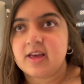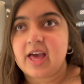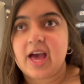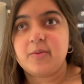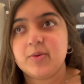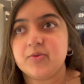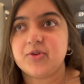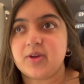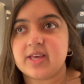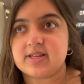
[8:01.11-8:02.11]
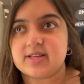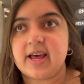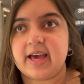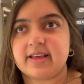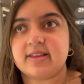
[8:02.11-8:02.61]
And we also get
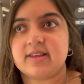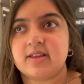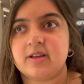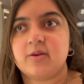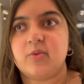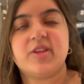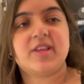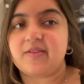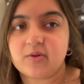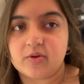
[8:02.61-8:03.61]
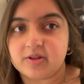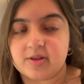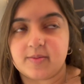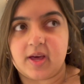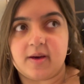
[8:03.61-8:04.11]
snacks. We just haven't ordered
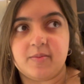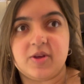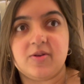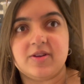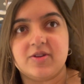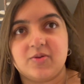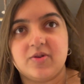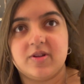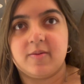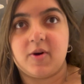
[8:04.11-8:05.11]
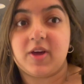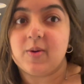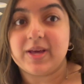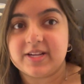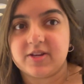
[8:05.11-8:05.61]
them yet, but you can just order them. Okay,
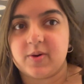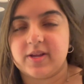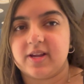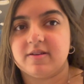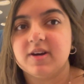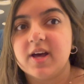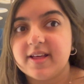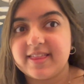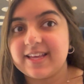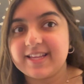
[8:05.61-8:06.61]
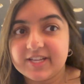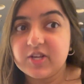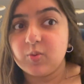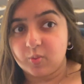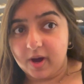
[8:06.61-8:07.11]
we get to go in now. That's
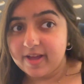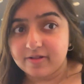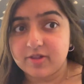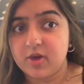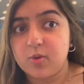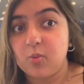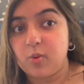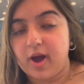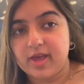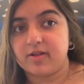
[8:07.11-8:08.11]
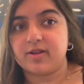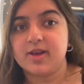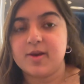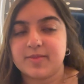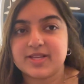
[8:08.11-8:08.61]
actually wild though, wild.
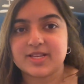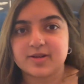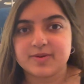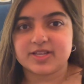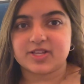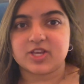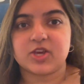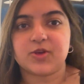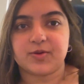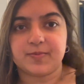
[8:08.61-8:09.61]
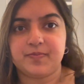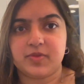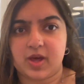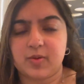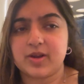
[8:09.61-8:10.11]
The cinema is cute.
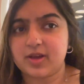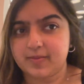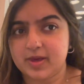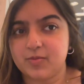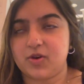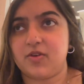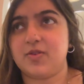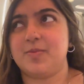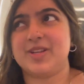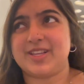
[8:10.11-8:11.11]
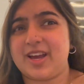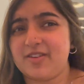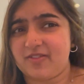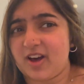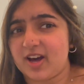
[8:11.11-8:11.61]
I want to come here more often, but it's kind
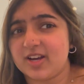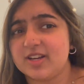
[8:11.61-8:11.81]
of far.